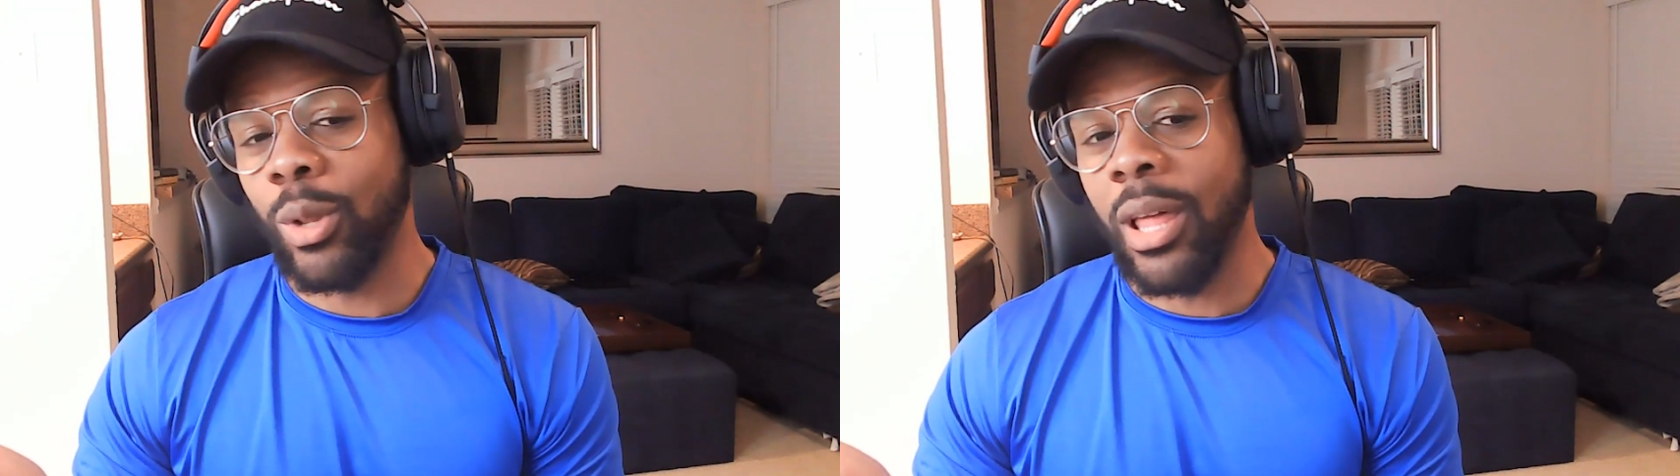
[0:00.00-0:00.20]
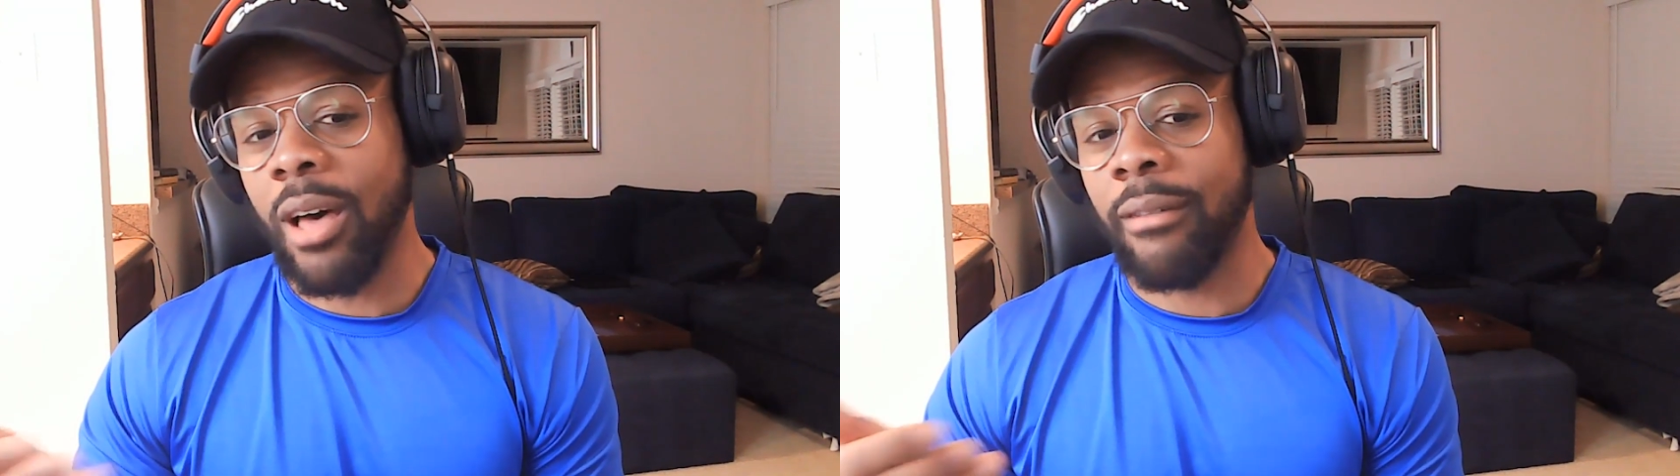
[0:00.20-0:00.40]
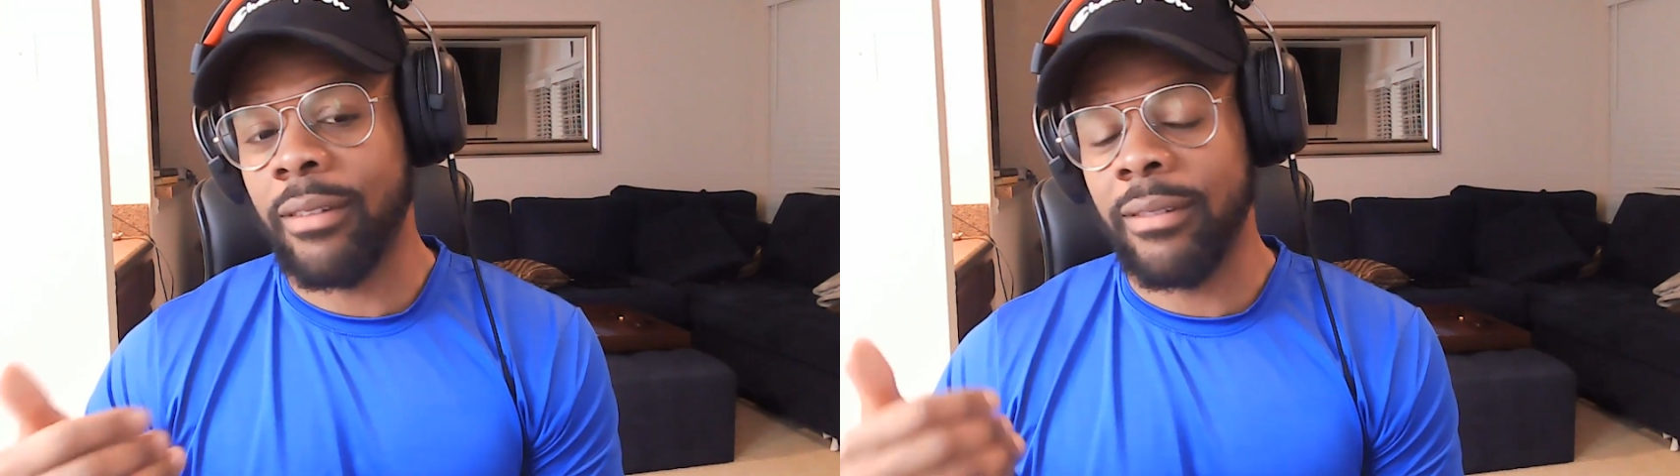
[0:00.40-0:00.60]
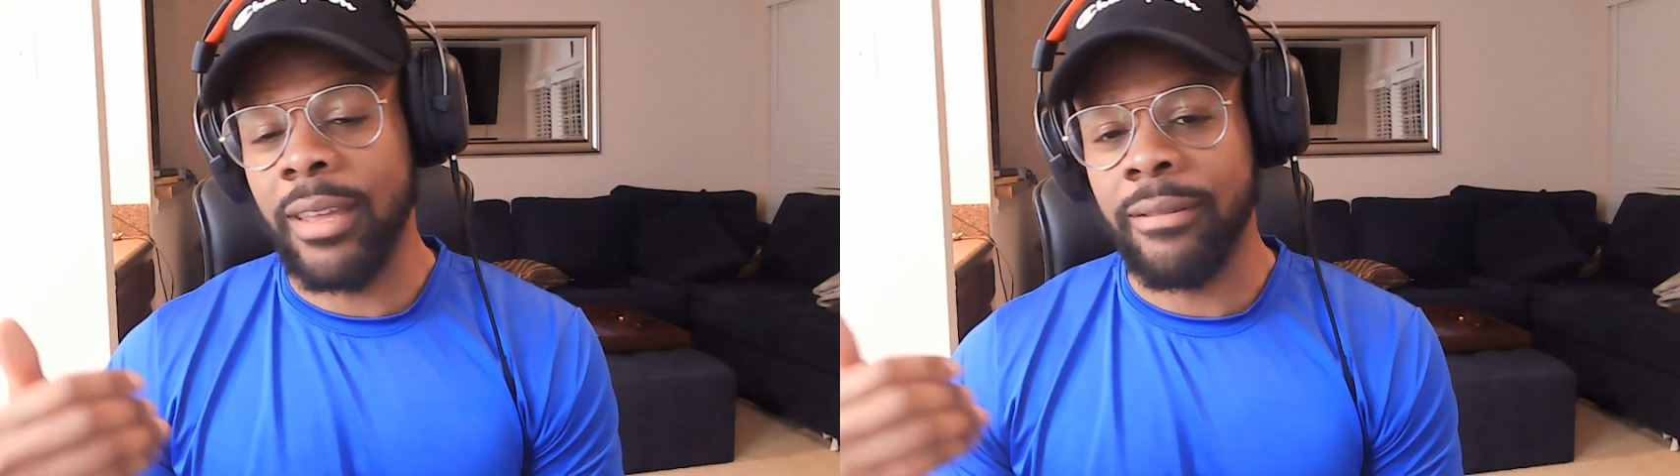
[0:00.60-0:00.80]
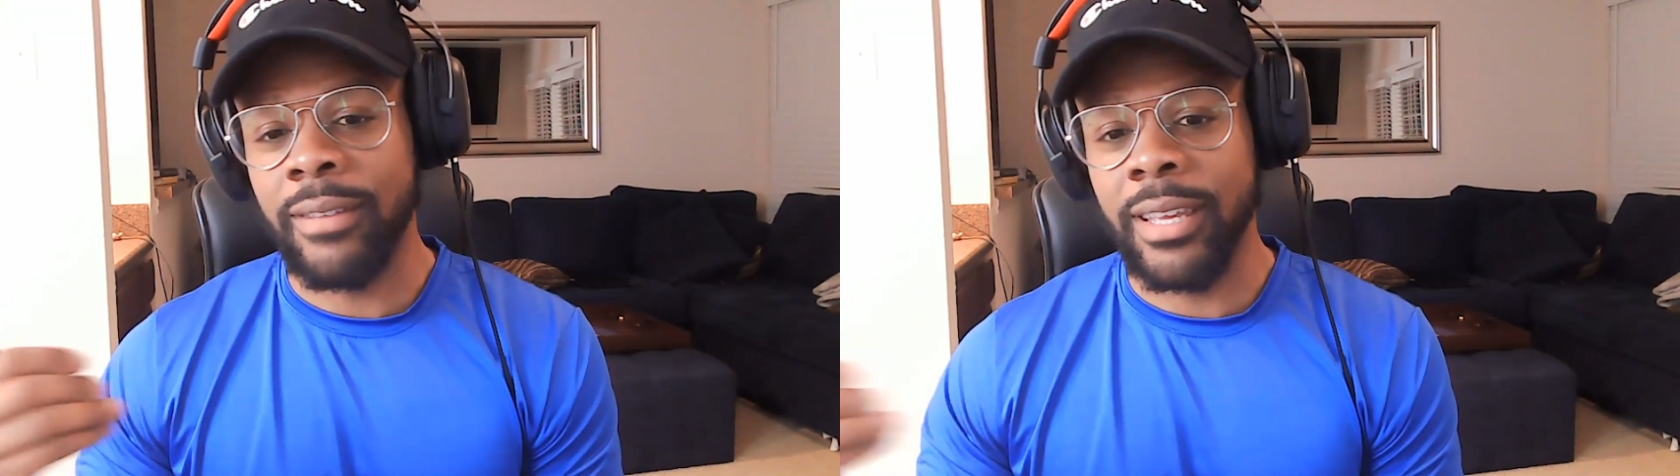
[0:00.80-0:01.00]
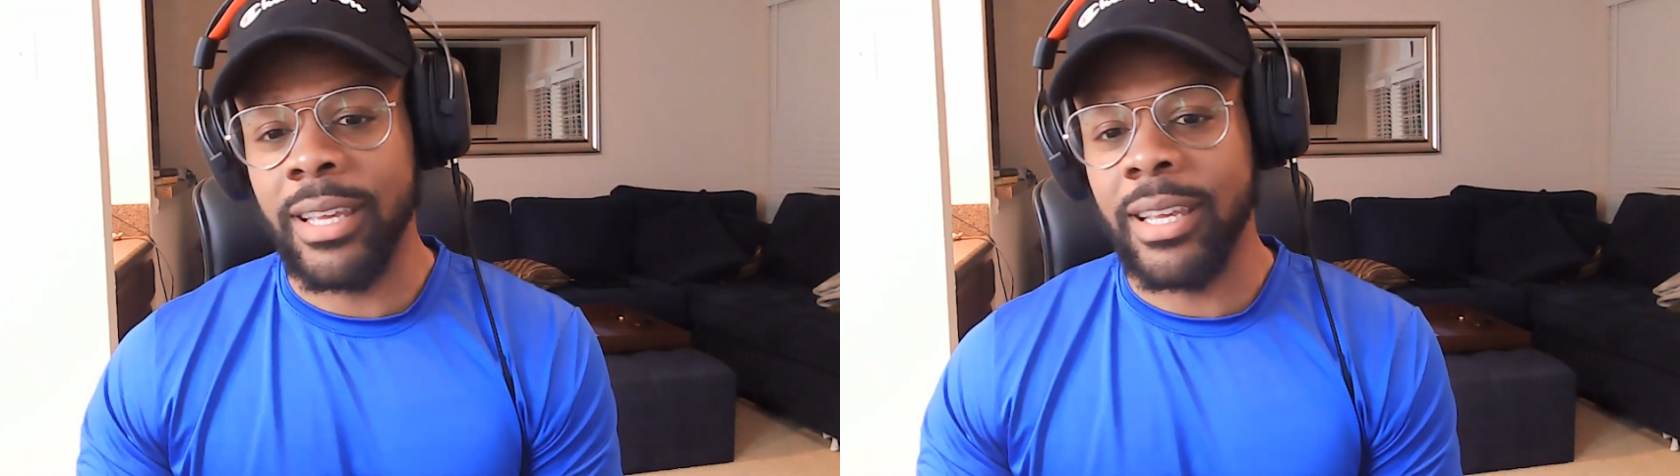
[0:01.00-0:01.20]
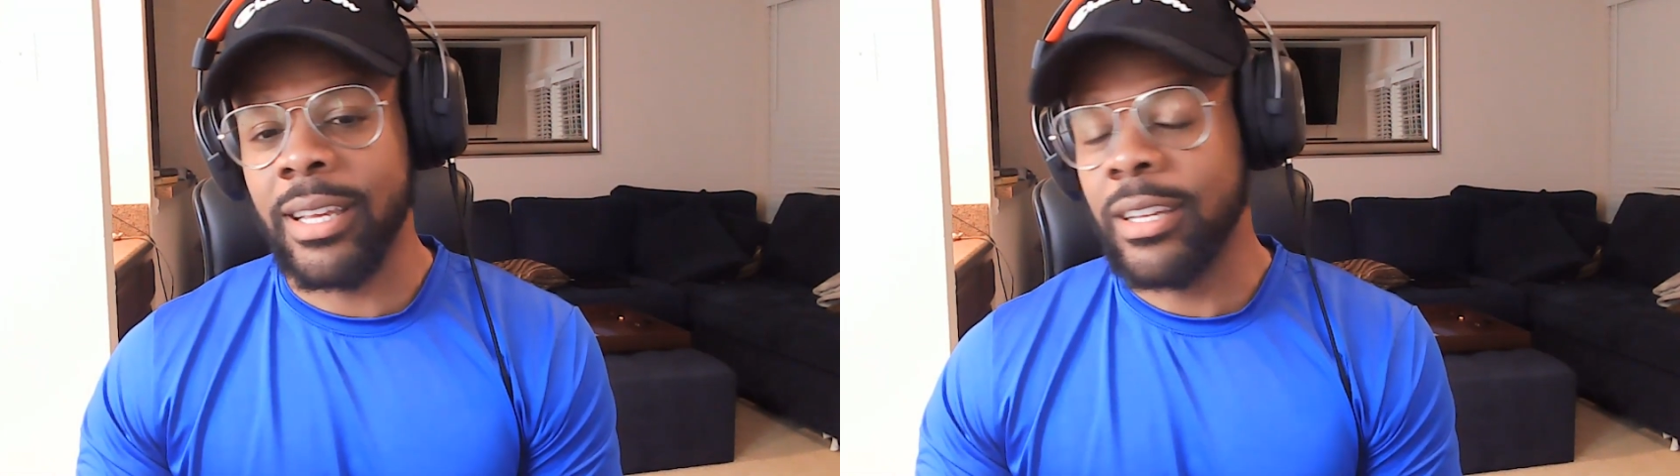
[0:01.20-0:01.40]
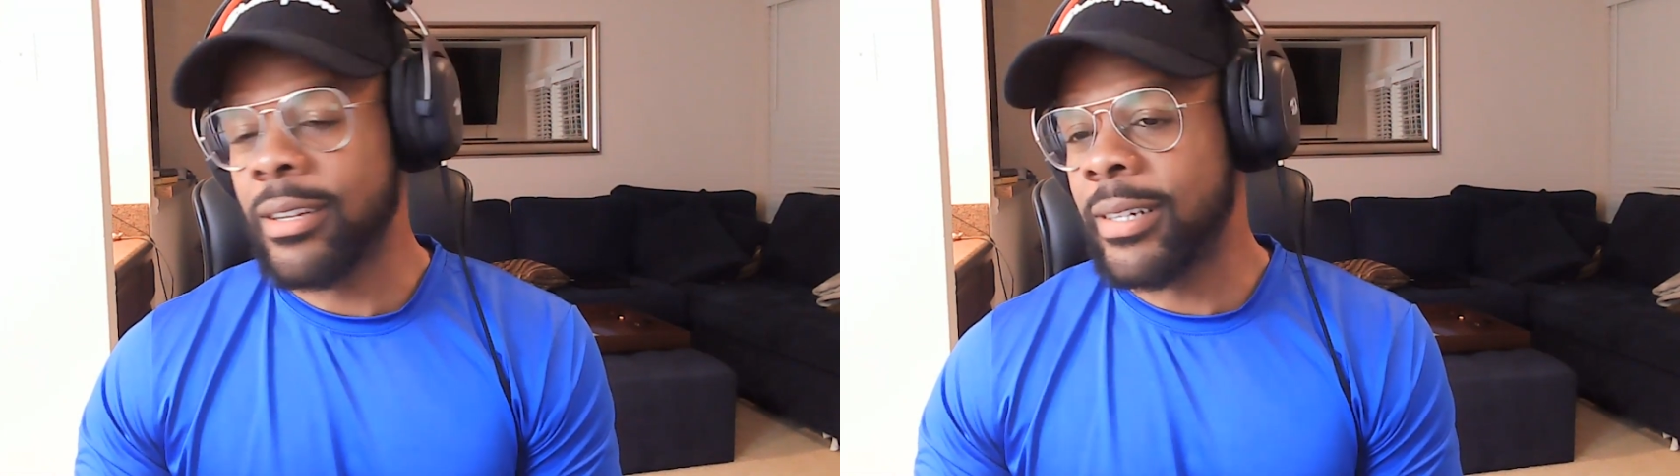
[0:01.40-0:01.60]
love if
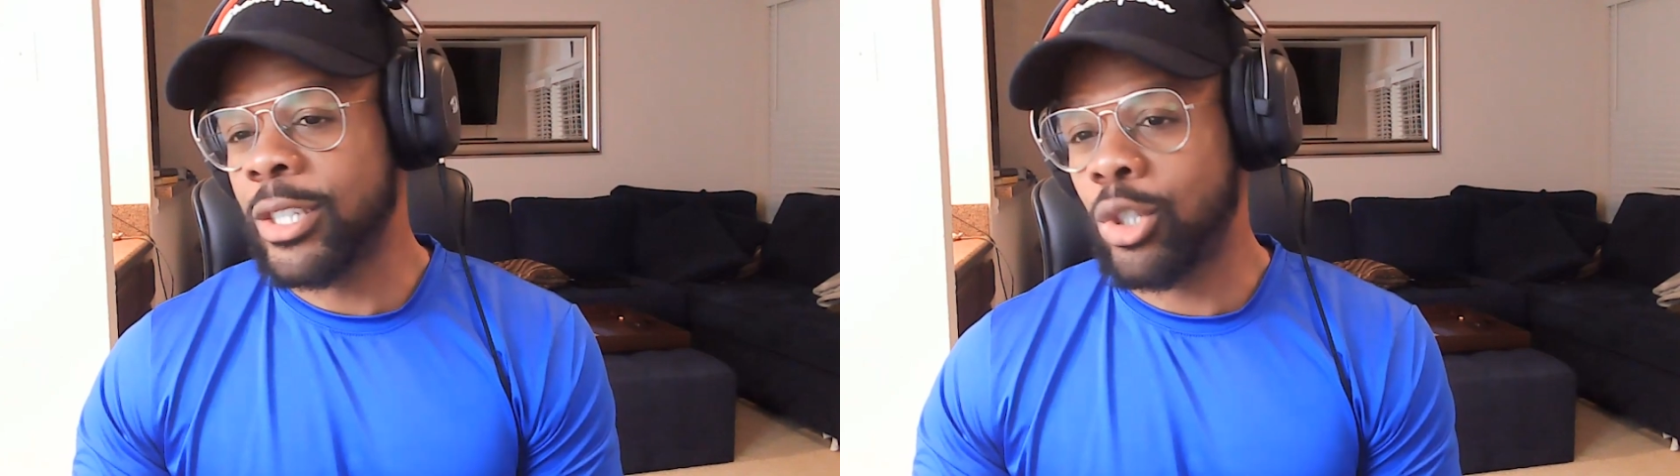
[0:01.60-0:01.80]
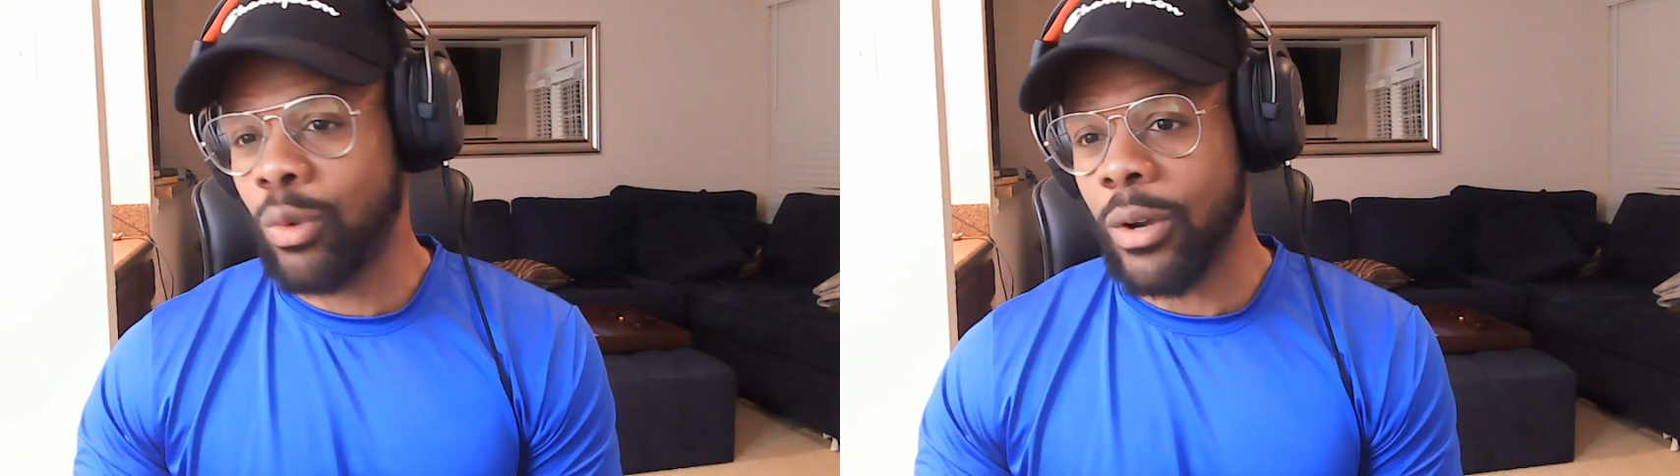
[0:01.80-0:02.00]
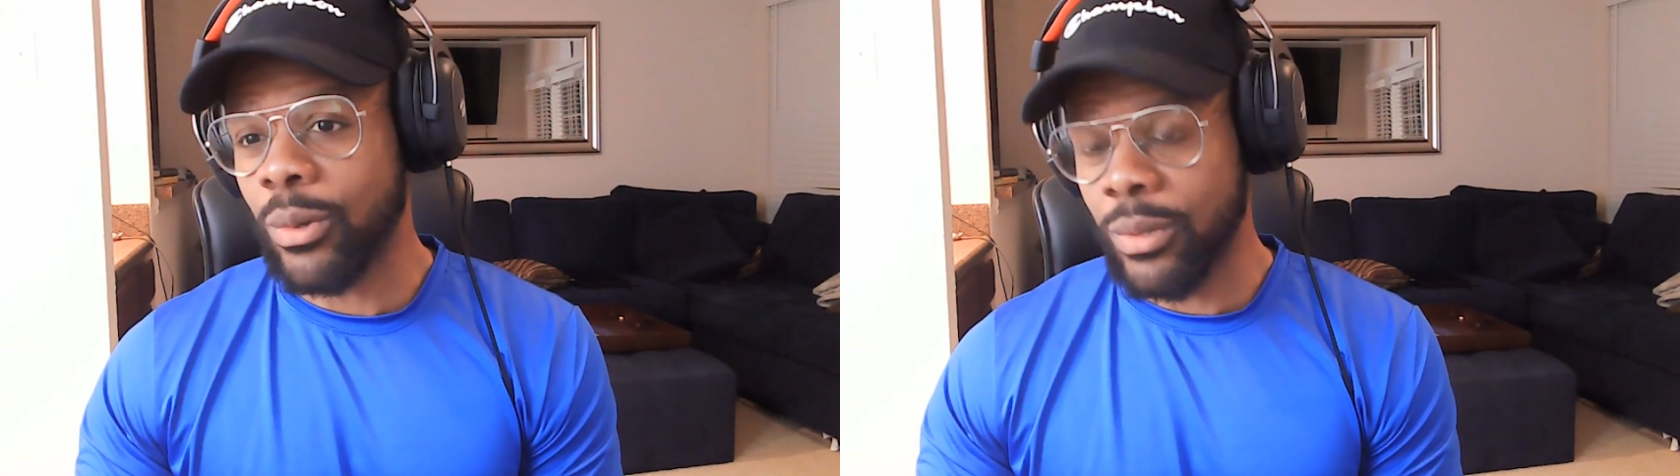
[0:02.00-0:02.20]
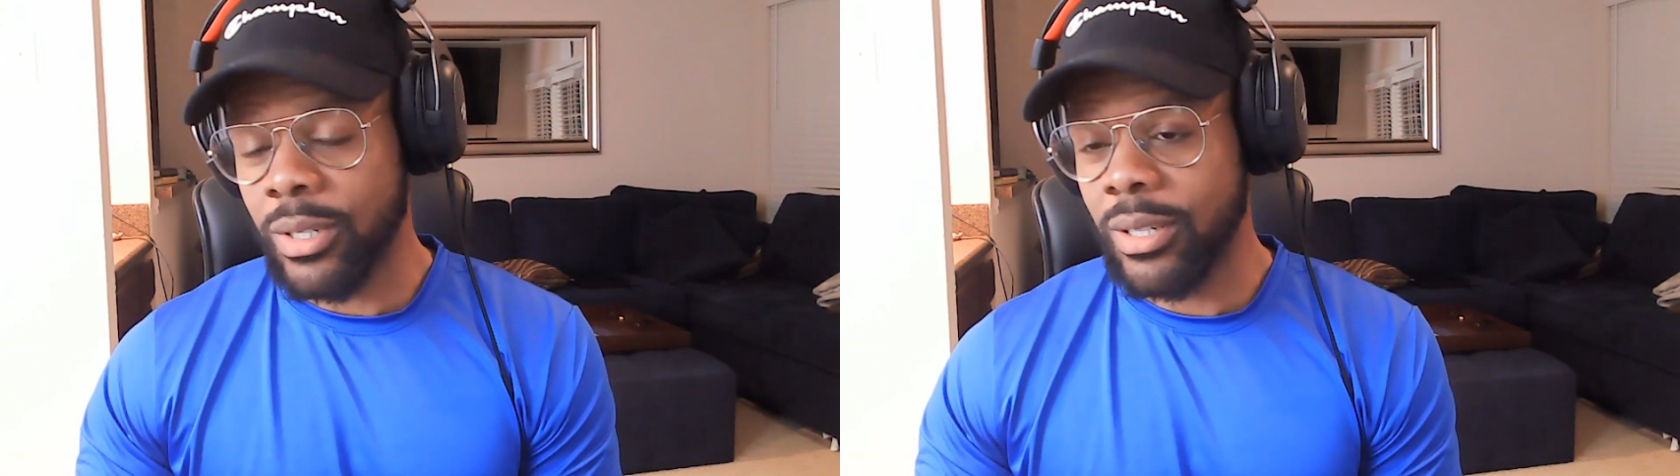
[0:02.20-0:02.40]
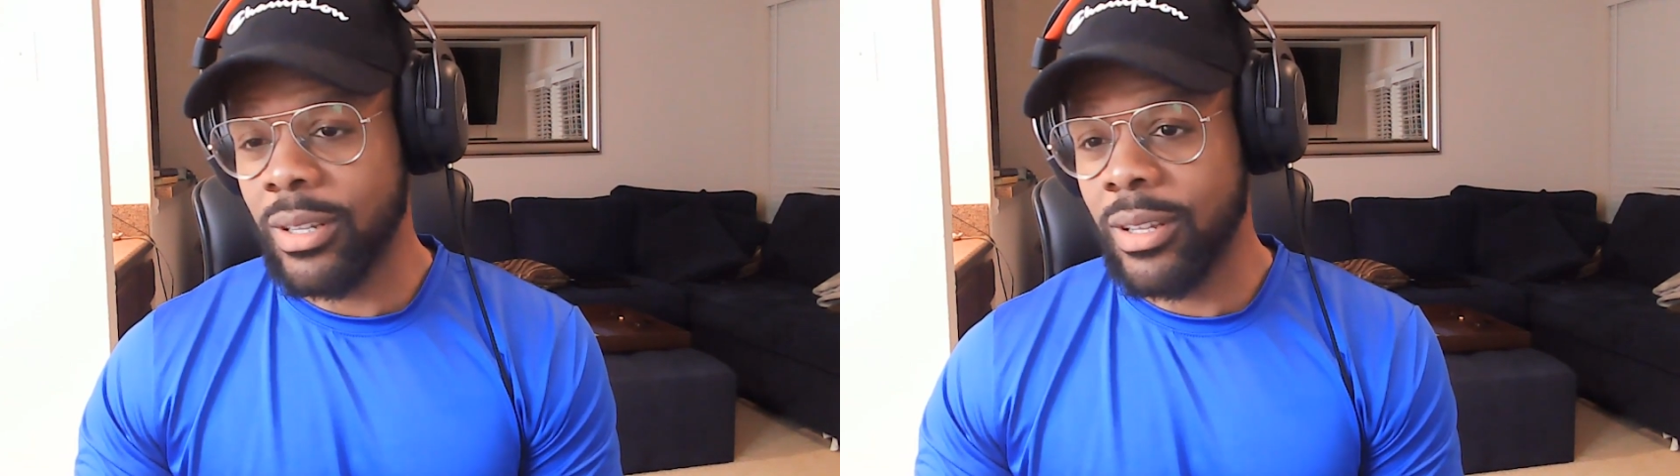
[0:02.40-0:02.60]
he struggled,